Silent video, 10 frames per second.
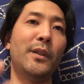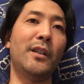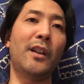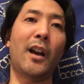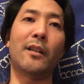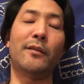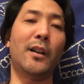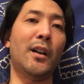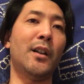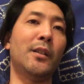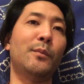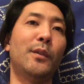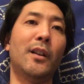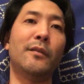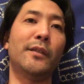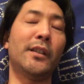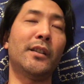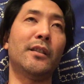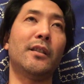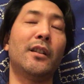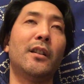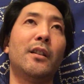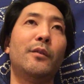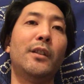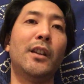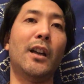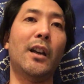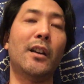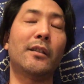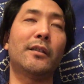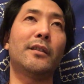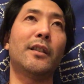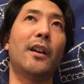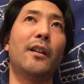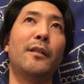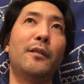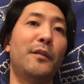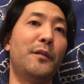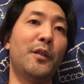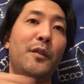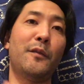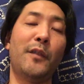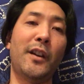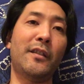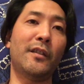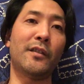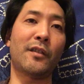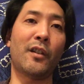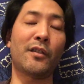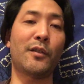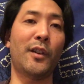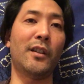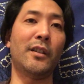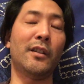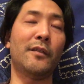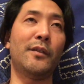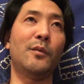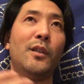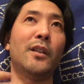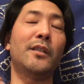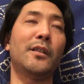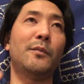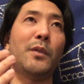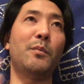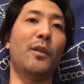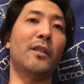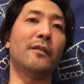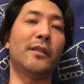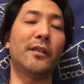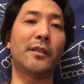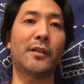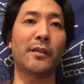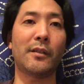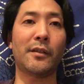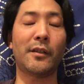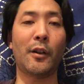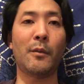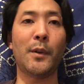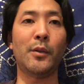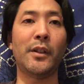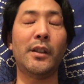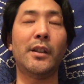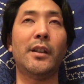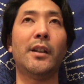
be high vibe, loving, relaxed. You could face Australia if you want and be part of this ceremony,